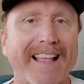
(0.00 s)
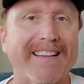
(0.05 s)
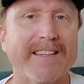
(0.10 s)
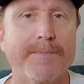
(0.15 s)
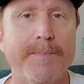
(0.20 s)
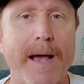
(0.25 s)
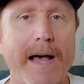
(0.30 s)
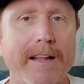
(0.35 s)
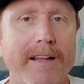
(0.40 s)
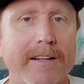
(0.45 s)

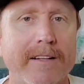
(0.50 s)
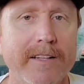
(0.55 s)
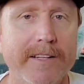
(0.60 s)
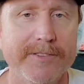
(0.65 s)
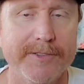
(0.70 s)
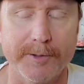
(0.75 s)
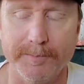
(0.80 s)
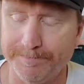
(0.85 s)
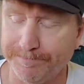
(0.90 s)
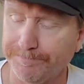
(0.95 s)
It's palate
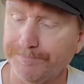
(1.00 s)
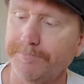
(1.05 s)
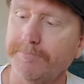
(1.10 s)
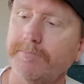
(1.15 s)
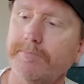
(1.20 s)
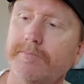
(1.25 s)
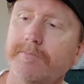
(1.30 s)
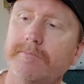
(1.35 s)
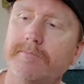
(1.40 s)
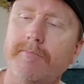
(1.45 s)
cleanser.
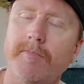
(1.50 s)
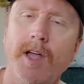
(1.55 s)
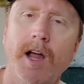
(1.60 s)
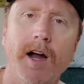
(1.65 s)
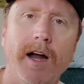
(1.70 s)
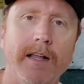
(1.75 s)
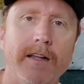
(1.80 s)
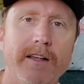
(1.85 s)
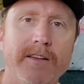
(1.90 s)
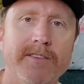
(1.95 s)

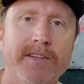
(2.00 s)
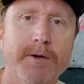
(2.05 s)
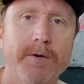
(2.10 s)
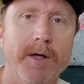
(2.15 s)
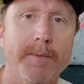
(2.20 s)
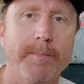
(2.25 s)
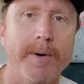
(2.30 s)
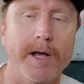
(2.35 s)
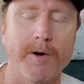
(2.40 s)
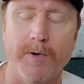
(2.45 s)
All right, let's see
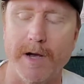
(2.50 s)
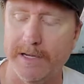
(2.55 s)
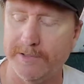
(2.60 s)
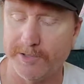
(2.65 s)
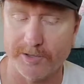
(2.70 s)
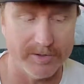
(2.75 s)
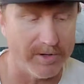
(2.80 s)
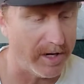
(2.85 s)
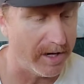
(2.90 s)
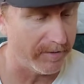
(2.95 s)
what
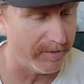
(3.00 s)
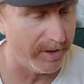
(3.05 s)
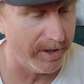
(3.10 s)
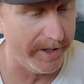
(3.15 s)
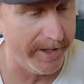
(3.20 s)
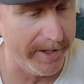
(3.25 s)
Budweiser's offering